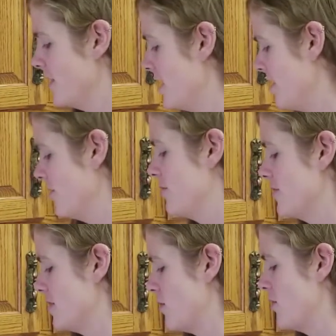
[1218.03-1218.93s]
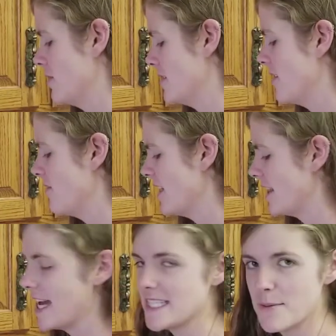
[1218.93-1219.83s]
videos or stuff like
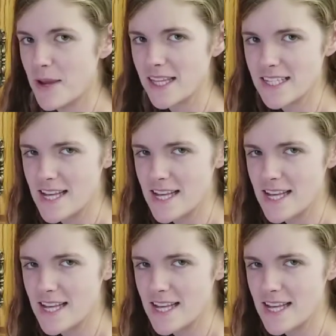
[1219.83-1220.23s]
that to make the